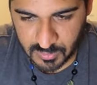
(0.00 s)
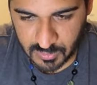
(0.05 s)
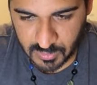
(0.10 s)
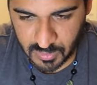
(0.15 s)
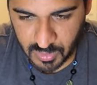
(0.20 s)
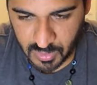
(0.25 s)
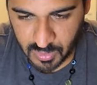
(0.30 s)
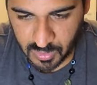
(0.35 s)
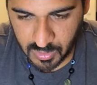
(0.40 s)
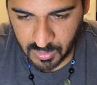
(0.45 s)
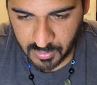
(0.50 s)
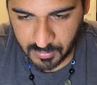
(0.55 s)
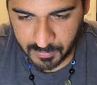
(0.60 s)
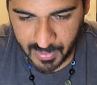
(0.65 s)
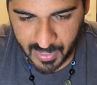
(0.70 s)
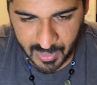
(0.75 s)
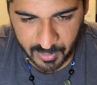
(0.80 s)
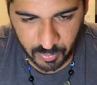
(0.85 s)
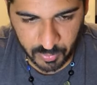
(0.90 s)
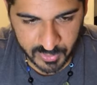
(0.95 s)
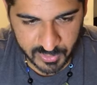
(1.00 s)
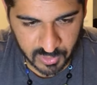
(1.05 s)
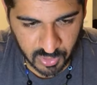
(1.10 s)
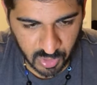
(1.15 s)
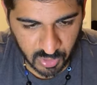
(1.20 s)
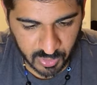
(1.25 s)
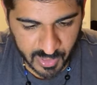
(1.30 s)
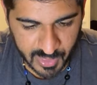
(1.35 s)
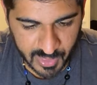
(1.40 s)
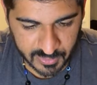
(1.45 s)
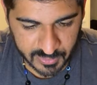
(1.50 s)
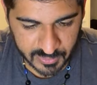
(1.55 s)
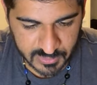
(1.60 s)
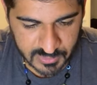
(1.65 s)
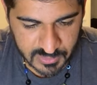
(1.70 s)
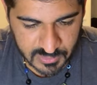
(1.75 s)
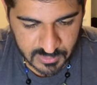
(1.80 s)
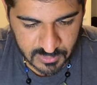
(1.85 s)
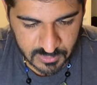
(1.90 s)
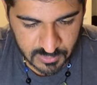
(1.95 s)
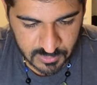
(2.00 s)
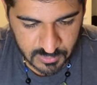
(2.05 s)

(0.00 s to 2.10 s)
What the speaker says: How do I call Alex?